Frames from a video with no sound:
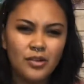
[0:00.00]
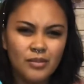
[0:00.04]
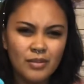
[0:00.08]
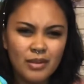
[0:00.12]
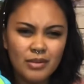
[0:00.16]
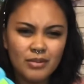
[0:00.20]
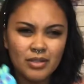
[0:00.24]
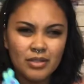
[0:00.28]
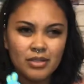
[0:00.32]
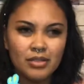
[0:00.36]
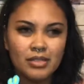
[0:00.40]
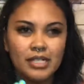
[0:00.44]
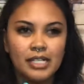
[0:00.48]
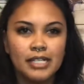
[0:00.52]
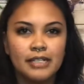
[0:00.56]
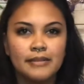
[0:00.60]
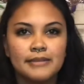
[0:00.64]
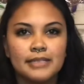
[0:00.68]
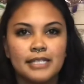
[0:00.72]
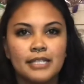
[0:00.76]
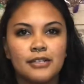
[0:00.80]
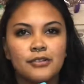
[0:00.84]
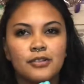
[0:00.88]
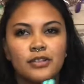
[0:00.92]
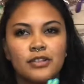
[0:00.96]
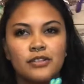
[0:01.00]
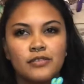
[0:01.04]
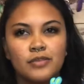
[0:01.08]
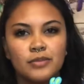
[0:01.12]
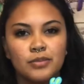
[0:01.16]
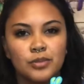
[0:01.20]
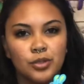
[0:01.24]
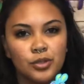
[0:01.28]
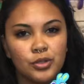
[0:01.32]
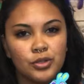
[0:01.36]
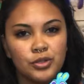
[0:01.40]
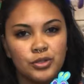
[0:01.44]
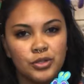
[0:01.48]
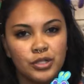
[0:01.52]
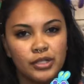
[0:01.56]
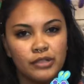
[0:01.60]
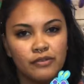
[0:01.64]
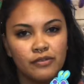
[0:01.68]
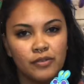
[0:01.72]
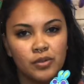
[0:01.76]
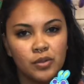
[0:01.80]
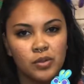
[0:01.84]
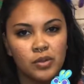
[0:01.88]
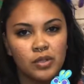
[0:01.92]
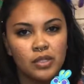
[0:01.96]
remember their names. I know they're from Toy Story
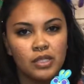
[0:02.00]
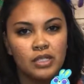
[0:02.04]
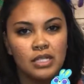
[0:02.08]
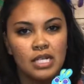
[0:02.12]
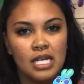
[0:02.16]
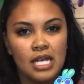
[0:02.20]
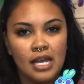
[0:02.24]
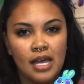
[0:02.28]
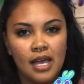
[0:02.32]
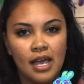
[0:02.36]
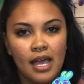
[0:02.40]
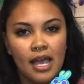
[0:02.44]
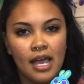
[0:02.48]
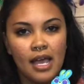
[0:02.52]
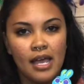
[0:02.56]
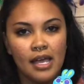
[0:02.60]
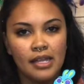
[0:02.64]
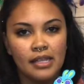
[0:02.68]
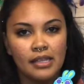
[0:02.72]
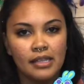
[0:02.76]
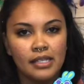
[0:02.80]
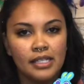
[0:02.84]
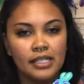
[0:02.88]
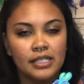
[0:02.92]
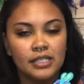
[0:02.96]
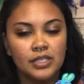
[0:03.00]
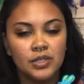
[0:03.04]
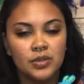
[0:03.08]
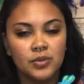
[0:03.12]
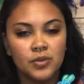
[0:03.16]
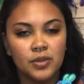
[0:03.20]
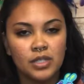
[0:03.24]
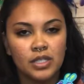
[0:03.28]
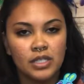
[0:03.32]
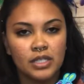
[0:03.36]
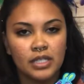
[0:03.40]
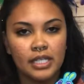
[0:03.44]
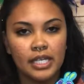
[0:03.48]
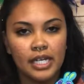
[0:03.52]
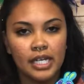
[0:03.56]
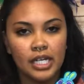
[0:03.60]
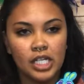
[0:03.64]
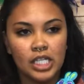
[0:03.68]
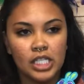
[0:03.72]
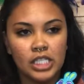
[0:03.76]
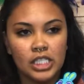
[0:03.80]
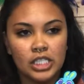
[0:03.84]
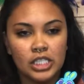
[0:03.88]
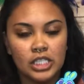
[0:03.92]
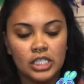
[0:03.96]
4, and these were the
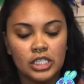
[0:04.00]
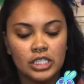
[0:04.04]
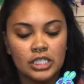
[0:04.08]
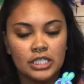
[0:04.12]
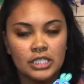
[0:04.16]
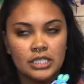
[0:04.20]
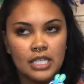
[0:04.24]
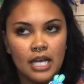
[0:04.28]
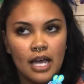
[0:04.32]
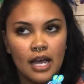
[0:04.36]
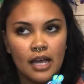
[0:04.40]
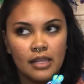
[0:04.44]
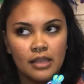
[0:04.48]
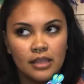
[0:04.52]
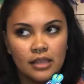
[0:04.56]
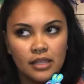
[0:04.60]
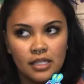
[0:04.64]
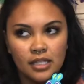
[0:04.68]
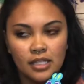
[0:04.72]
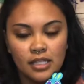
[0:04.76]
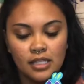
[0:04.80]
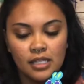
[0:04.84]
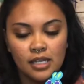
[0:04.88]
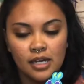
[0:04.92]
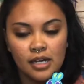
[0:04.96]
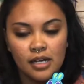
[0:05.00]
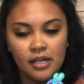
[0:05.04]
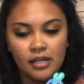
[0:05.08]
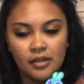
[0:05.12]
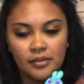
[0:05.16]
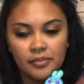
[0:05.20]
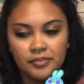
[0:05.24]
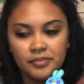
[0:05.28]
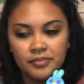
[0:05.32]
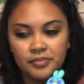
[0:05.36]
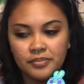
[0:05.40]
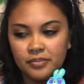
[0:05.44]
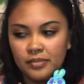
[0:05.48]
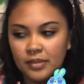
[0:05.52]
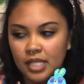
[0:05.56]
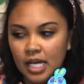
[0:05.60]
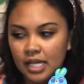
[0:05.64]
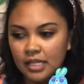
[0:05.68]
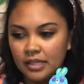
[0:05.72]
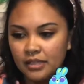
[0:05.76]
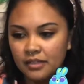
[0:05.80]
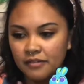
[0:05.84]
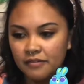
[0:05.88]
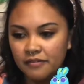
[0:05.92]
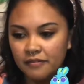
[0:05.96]
characters at the
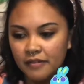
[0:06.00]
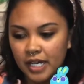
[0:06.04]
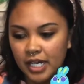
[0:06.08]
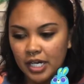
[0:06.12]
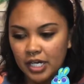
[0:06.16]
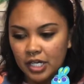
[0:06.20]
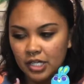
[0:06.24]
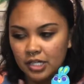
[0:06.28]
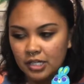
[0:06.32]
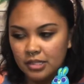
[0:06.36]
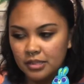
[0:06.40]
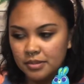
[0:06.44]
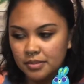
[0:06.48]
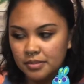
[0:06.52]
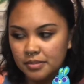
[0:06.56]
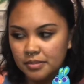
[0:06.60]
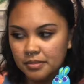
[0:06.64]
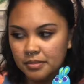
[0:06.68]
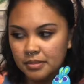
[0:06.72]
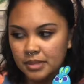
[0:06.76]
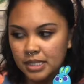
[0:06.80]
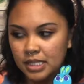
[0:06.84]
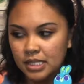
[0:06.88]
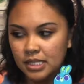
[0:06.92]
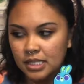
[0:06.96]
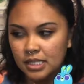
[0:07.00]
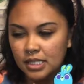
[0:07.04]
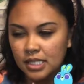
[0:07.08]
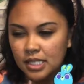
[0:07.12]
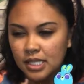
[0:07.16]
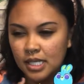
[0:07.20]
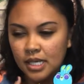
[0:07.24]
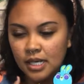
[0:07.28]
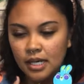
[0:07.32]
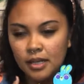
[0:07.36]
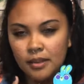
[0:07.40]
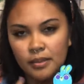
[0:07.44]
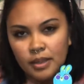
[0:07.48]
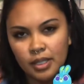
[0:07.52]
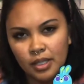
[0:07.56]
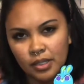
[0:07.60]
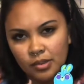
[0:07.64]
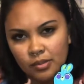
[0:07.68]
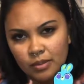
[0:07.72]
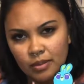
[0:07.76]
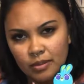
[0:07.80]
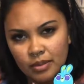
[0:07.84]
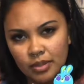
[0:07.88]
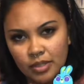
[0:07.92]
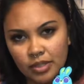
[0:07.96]
fair. I
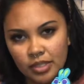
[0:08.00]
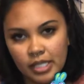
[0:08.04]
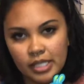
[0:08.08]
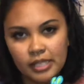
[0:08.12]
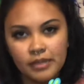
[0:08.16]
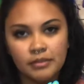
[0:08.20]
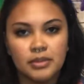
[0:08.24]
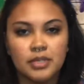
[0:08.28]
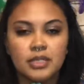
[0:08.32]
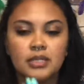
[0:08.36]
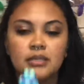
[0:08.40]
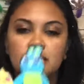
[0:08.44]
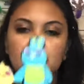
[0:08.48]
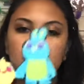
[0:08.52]
don't remember their names.